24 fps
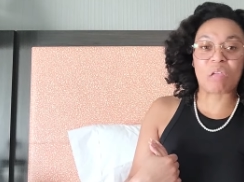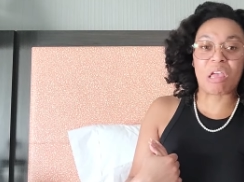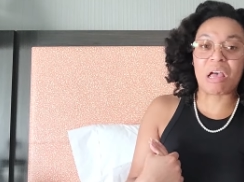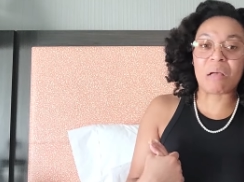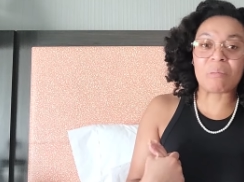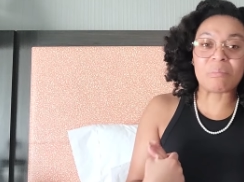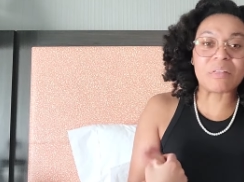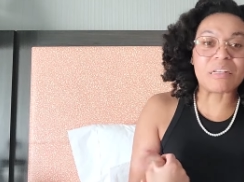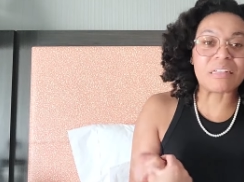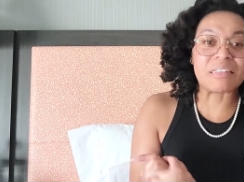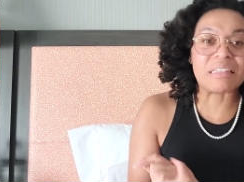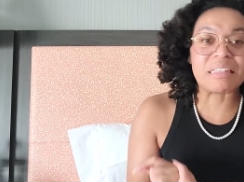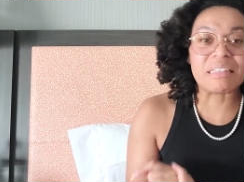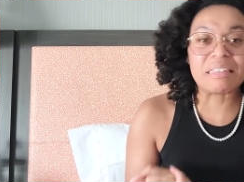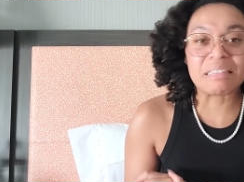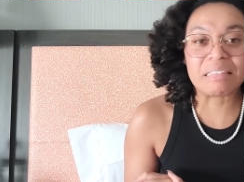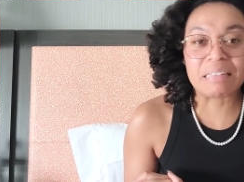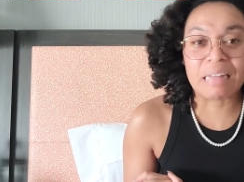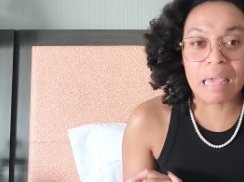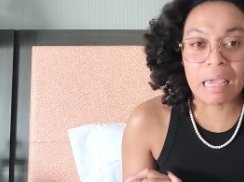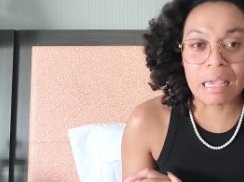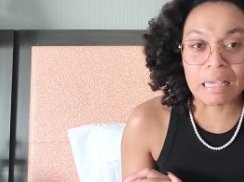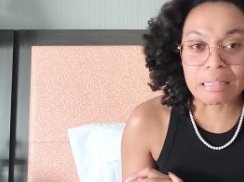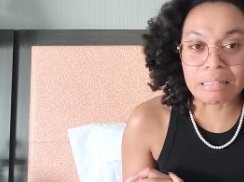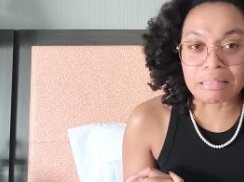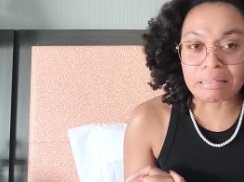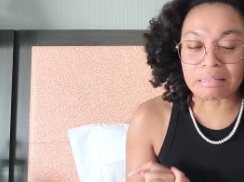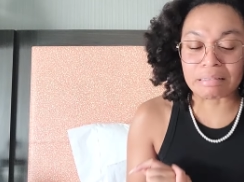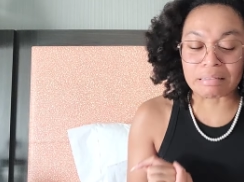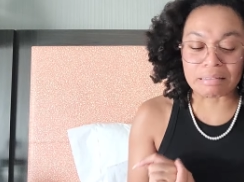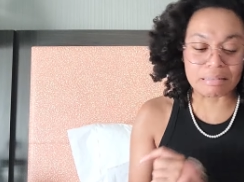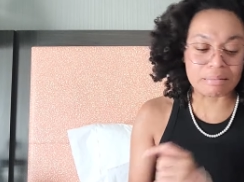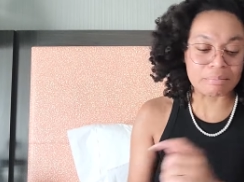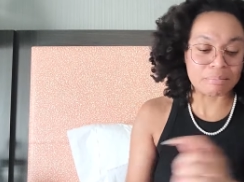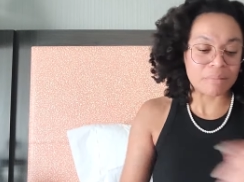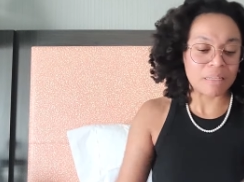I'm like, that's
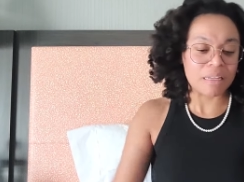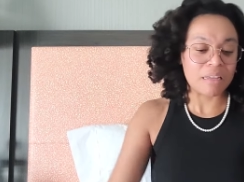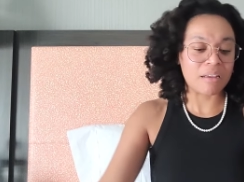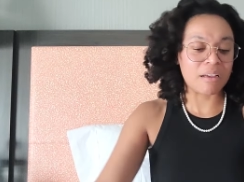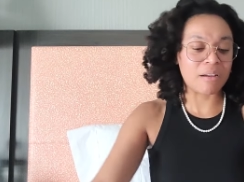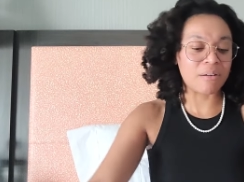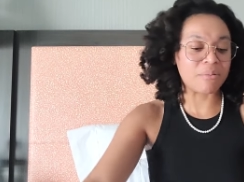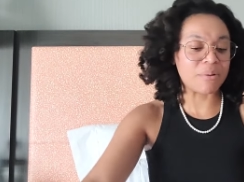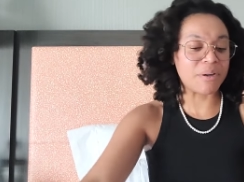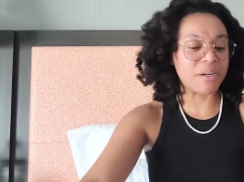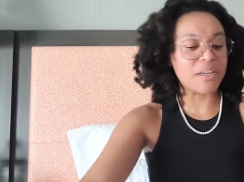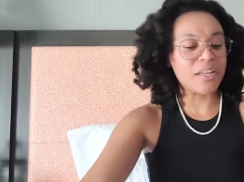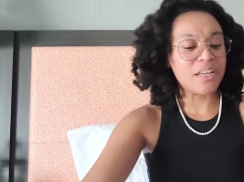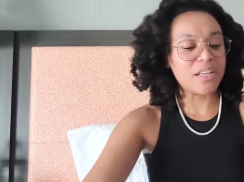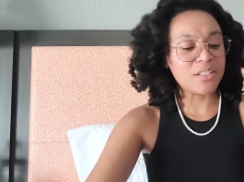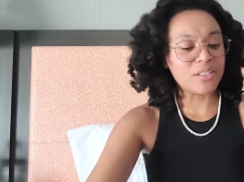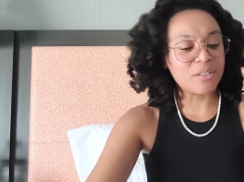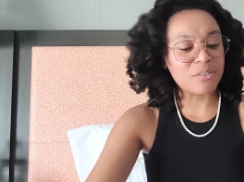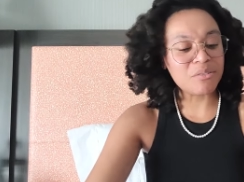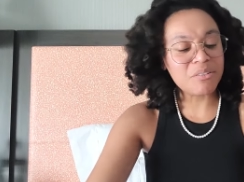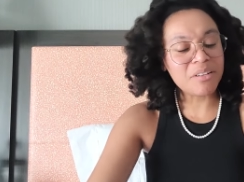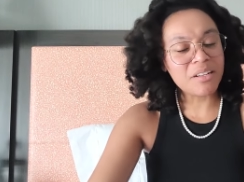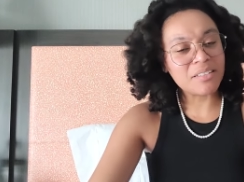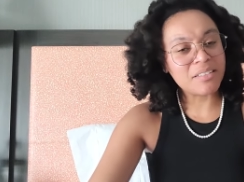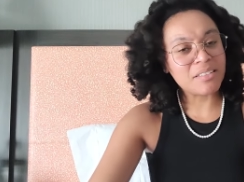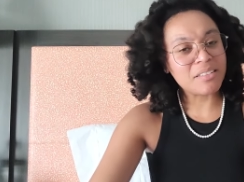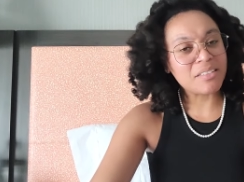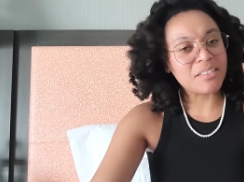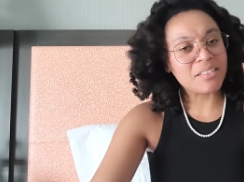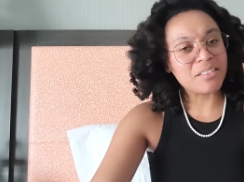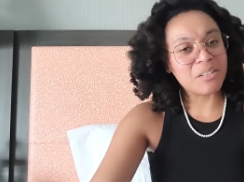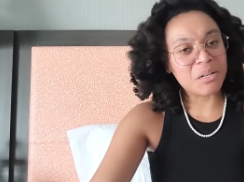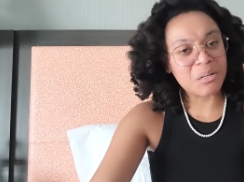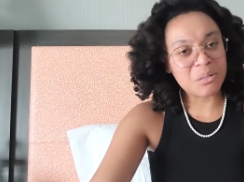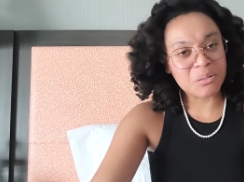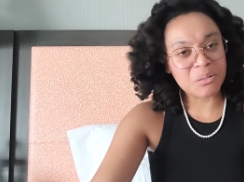nasty. All right. So you got
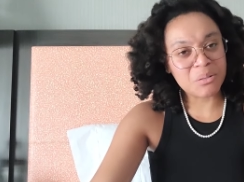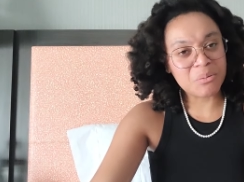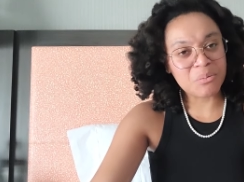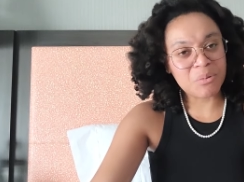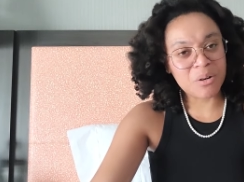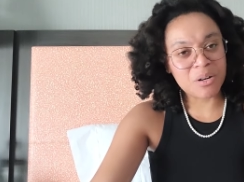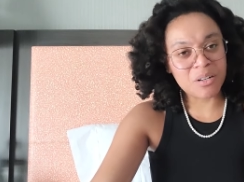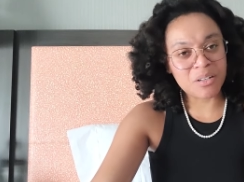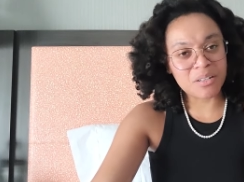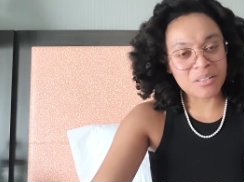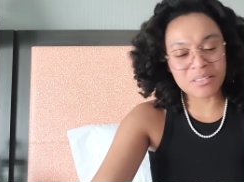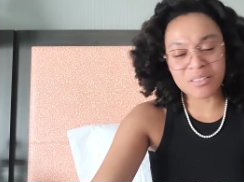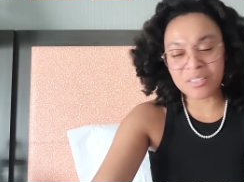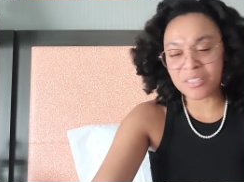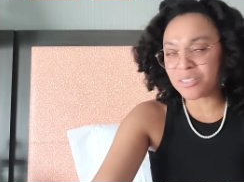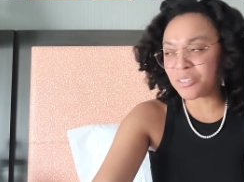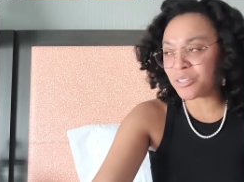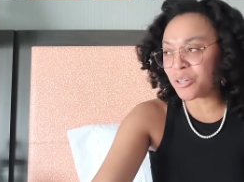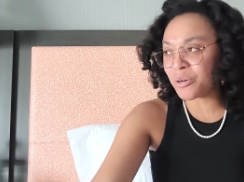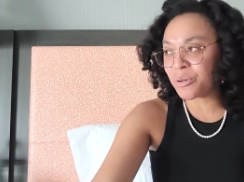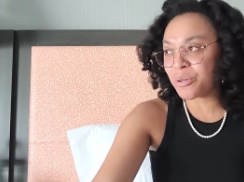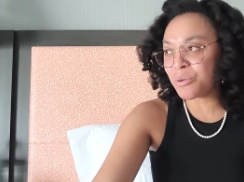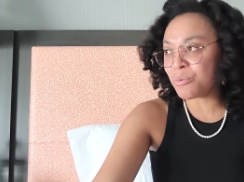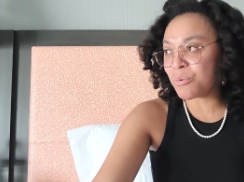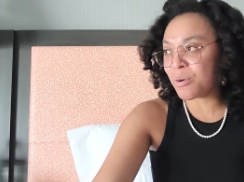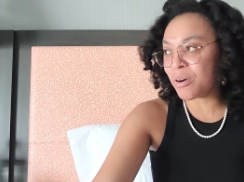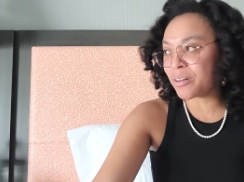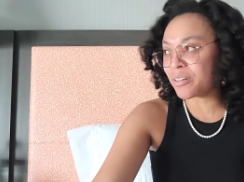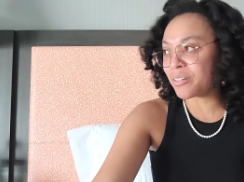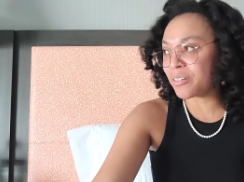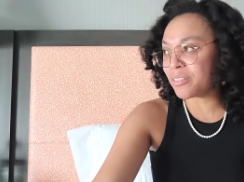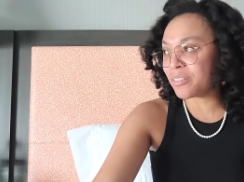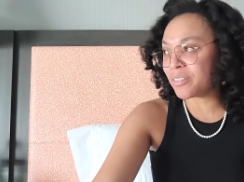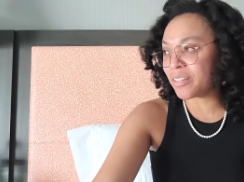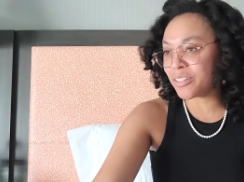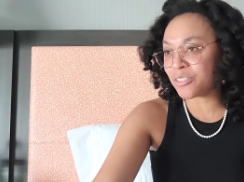these dirty water, this dirty
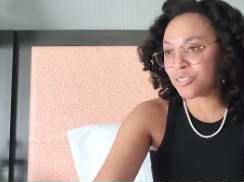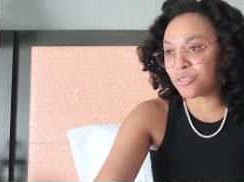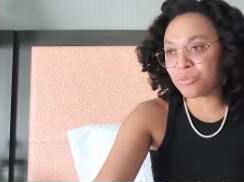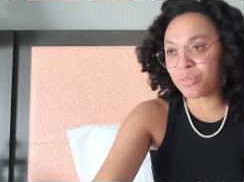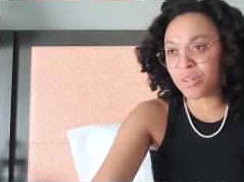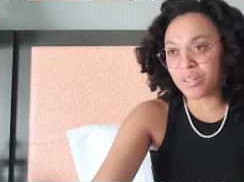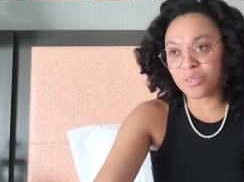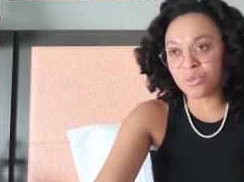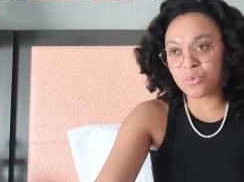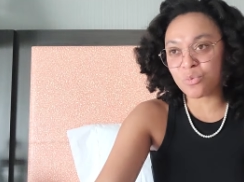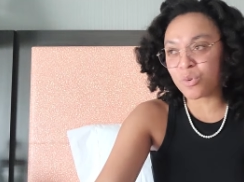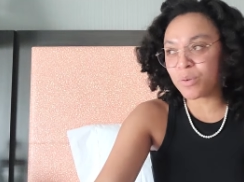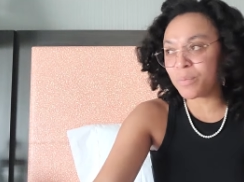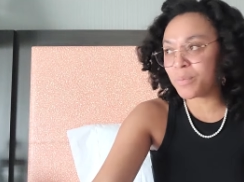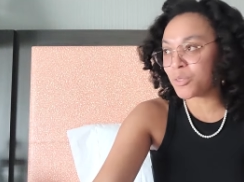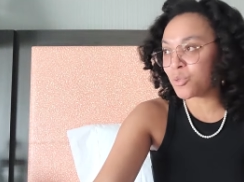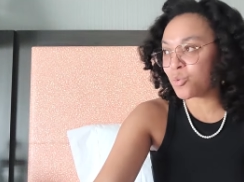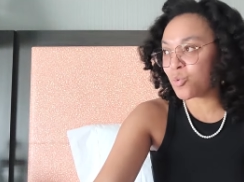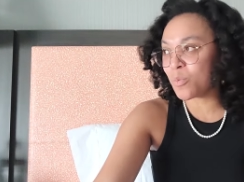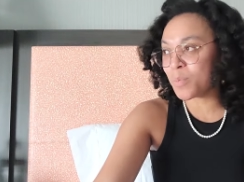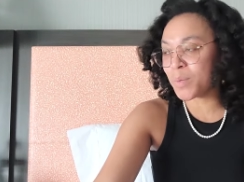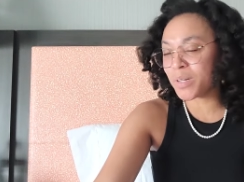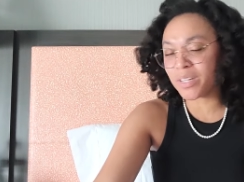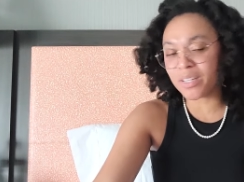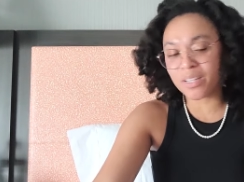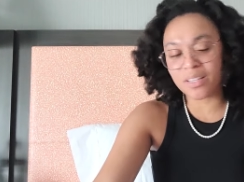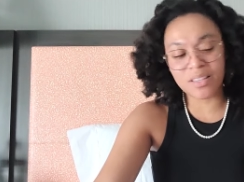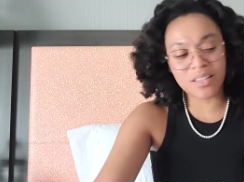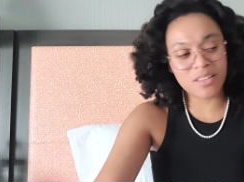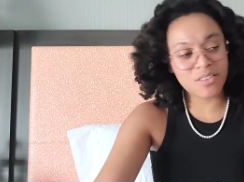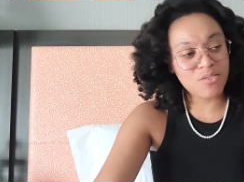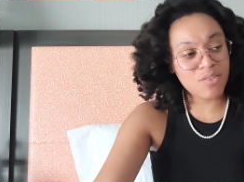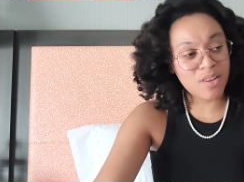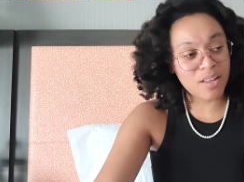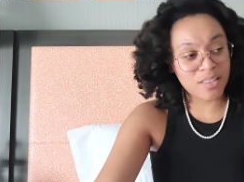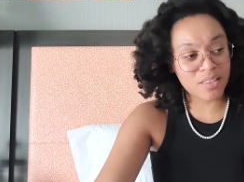water that you had the women swimming in,
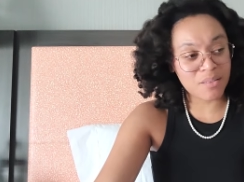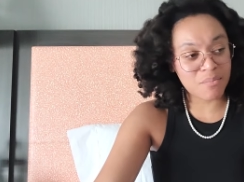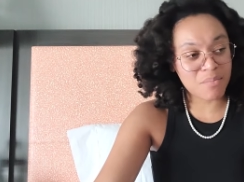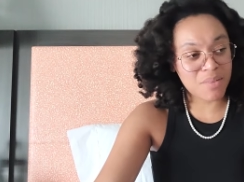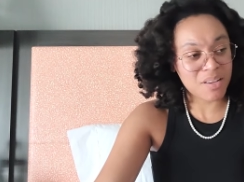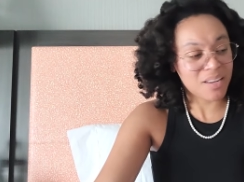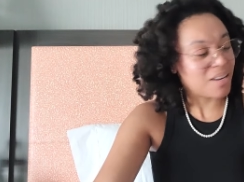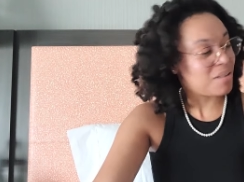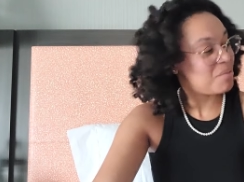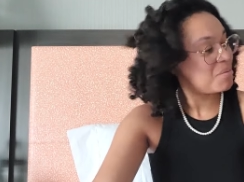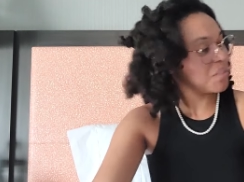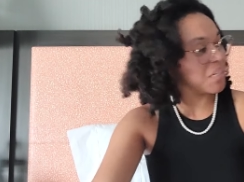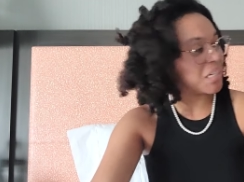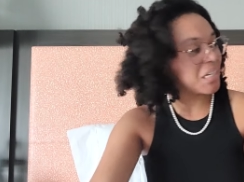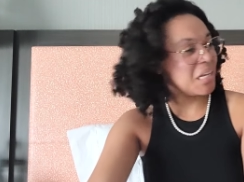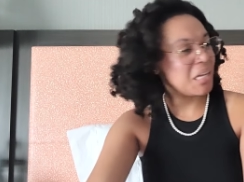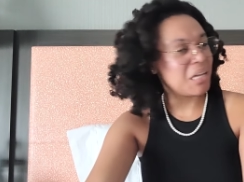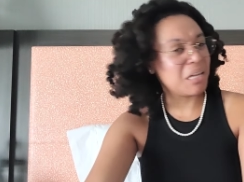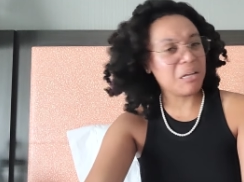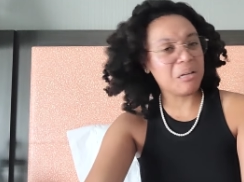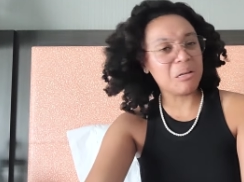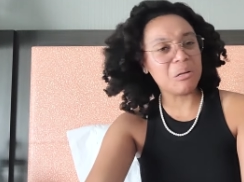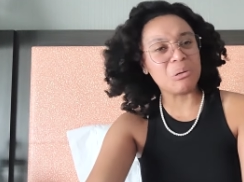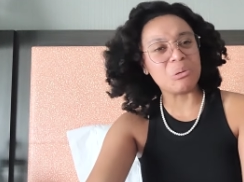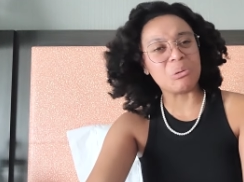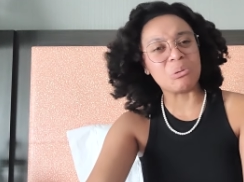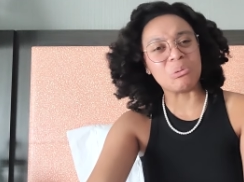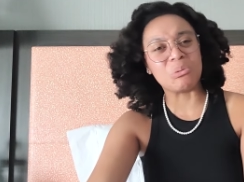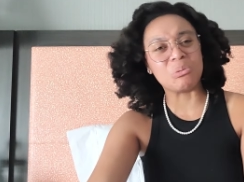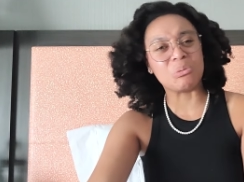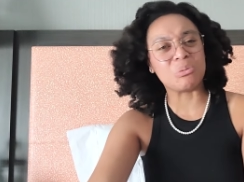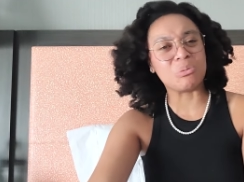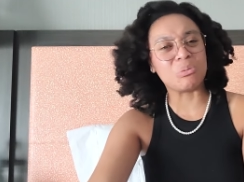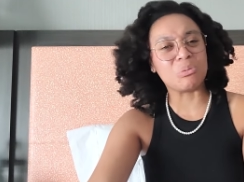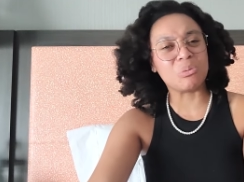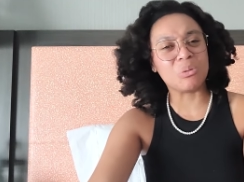then you had the men. I was like,
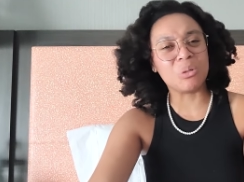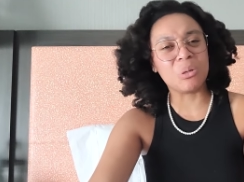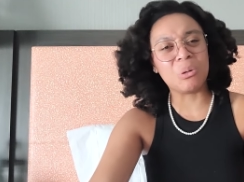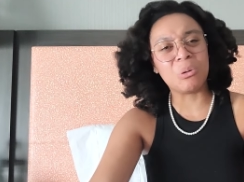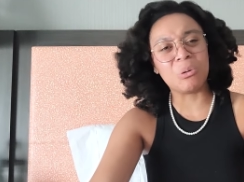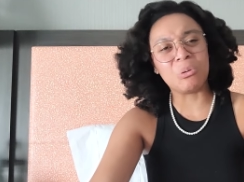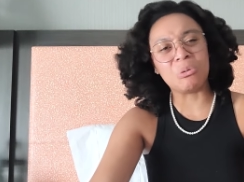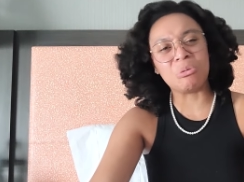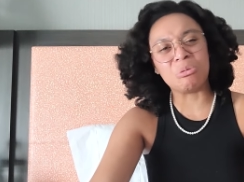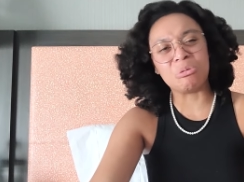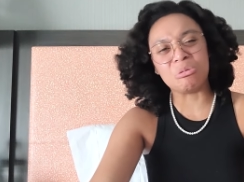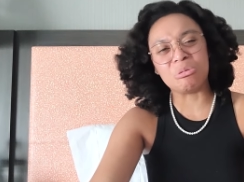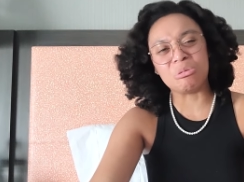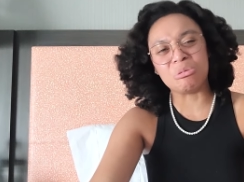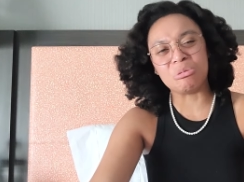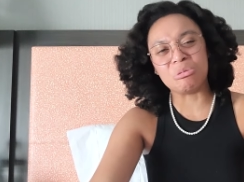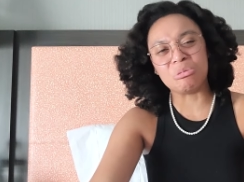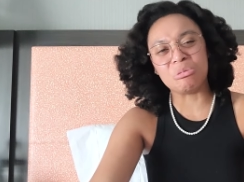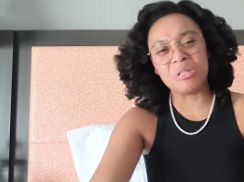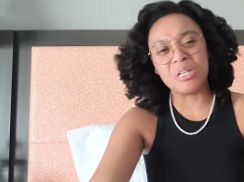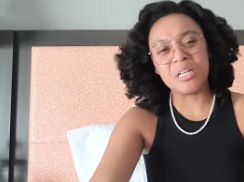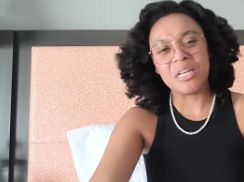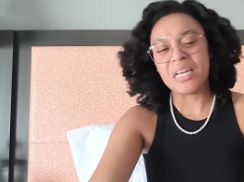oh, oh.